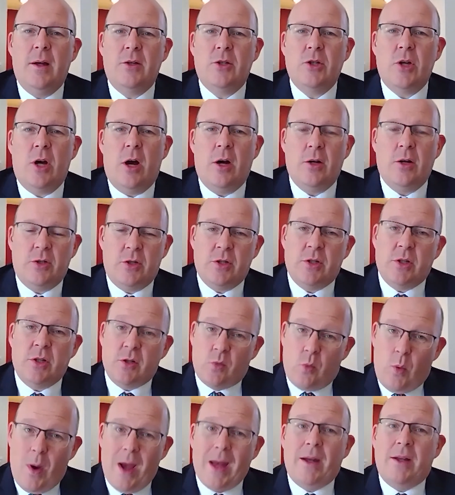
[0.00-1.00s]
charges,
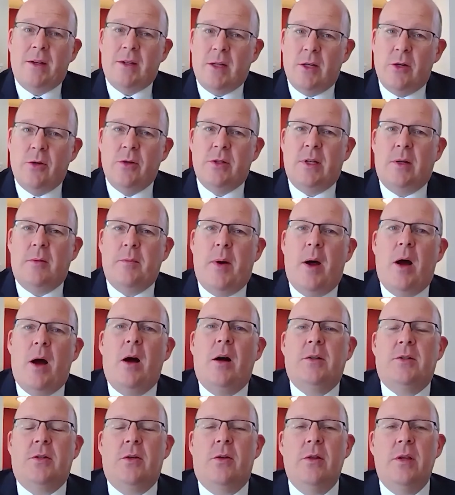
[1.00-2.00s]
as well as losing
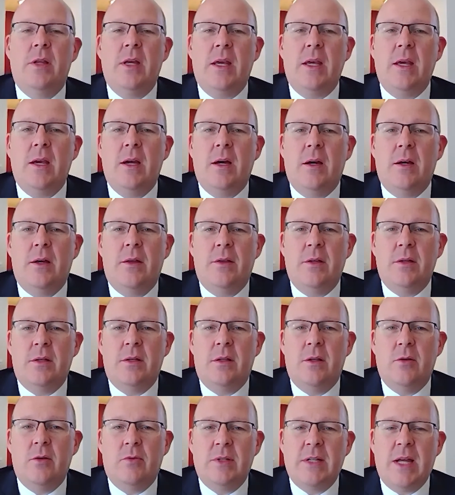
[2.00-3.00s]
part on the
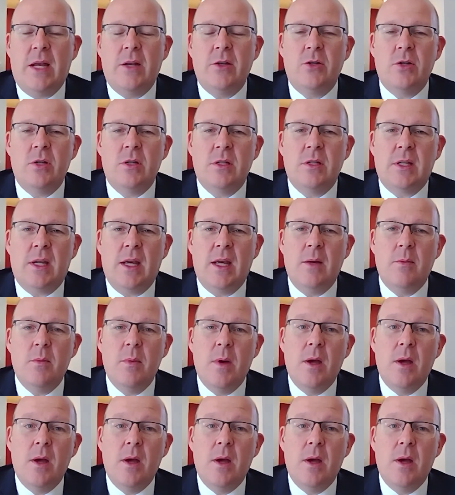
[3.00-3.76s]
retention scheme,